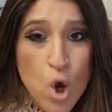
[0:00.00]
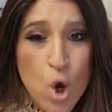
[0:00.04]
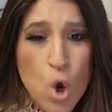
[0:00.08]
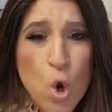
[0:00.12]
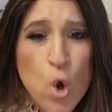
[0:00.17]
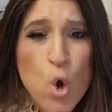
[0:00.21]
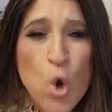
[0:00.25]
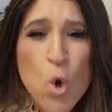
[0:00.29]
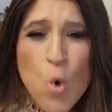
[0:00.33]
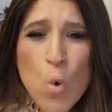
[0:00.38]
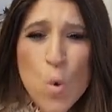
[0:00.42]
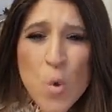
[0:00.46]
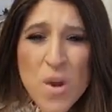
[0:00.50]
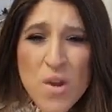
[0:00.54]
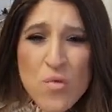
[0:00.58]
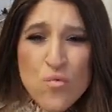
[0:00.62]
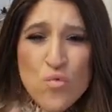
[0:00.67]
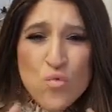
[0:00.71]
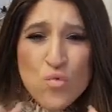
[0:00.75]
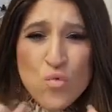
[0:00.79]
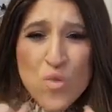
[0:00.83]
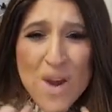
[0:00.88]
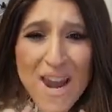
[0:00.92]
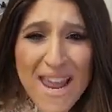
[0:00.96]
who we
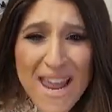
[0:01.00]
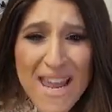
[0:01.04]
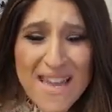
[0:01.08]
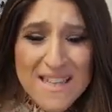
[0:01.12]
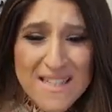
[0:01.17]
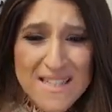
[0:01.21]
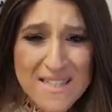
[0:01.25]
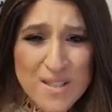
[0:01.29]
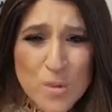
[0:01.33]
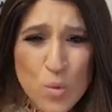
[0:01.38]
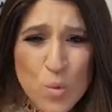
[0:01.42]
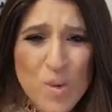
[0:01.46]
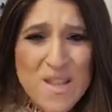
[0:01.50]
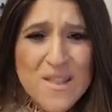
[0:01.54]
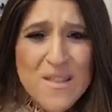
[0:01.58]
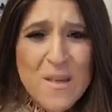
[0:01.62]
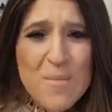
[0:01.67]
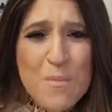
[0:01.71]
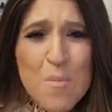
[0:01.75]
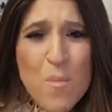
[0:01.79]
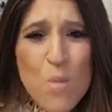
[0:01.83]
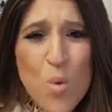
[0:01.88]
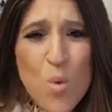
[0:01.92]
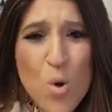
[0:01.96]
raised with
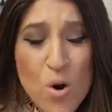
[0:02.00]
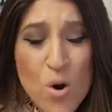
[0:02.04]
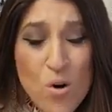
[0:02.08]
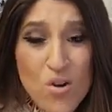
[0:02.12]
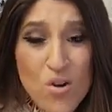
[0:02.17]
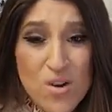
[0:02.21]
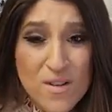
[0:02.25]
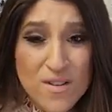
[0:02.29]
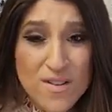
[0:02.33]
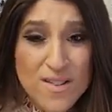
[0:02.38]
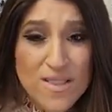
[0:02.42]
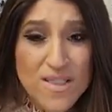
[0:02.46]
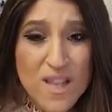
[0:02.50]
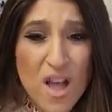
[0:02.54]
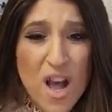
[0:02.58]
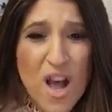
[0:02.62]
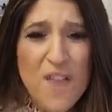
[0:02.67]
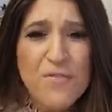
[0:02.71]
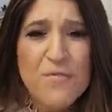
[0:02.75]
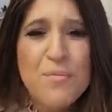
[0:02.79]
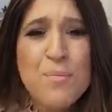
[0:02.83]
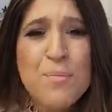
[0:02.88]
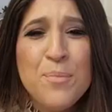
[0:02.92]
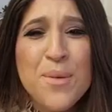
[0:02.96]
the morals
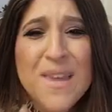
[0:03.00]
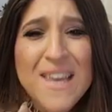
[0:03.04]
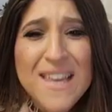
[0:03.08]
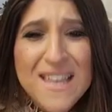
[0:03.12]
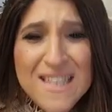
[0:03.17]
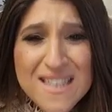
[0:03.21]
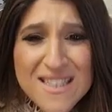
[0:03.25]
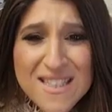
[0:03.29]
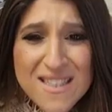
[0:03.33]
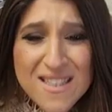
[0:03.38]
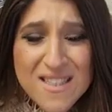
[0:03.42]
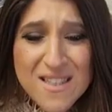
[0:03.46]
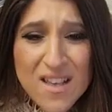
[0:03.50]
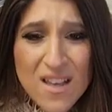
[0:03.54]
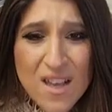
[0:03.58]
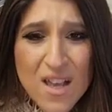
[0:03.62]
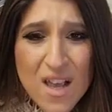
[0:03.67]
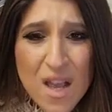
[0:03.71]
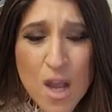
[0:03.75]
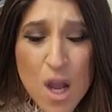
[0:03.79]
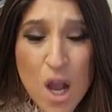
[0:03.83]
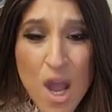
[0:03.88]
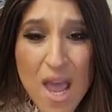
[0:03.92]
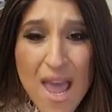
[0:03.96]
of peace
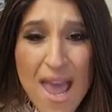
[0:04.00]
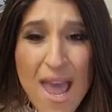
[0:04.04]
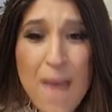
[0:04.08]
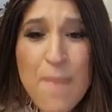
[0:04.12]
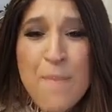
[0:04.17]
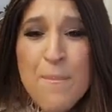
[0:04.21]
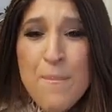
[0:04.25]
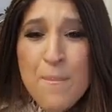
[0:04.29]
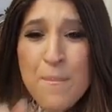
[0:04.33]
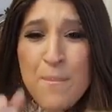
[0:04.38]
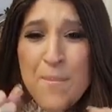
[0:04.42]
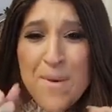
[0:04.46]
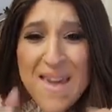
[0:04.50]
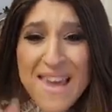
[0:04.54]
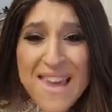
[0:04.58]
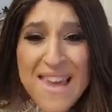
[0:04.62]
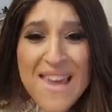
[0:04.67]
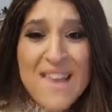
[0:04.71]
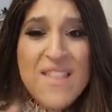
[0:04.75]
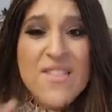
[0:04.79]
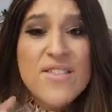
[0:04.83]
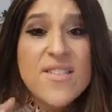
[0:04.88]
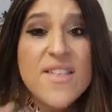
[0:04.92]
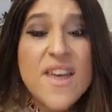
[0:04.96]
and
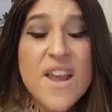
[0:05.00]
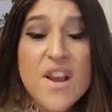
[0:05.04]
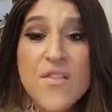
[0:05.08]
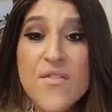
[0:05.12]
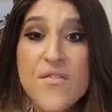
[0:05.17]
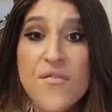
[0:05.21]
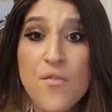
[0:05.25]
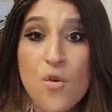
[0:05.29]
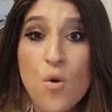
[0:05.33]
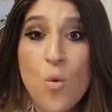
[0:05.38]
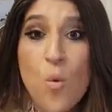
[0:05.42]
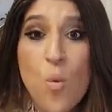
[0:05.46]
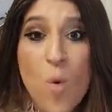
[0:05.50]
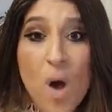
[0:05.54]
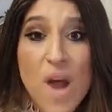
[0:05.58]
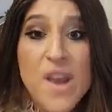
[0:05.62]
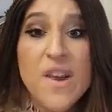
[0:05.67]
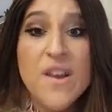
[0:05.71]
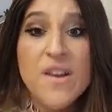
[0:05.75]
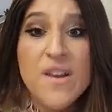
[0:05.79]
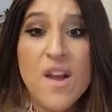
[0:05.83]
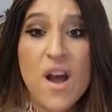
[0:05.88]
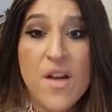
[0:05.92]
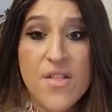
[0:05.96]
being there for one
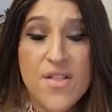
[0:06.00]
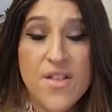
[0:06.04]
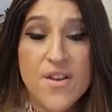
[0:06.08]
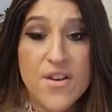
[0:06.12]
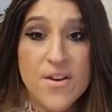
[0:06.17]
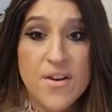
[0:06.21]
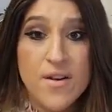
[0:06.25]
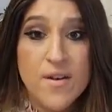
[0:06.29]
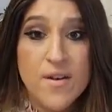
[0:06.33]
another,